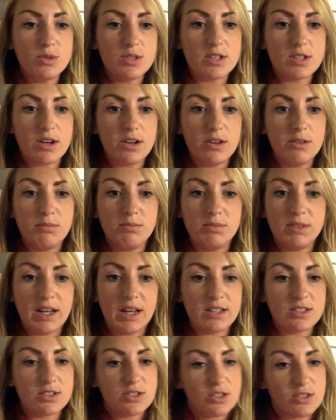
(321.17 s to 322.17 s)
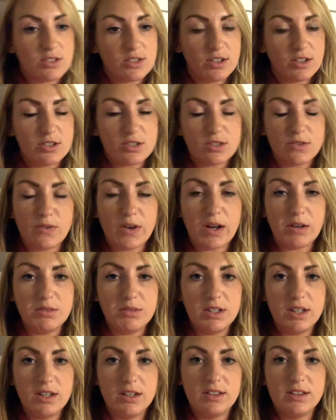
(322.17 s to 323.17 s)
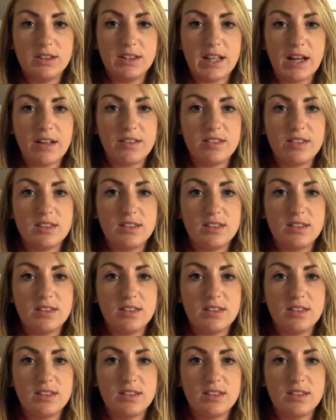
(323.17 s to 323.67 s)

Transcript: So that's just, I just found that that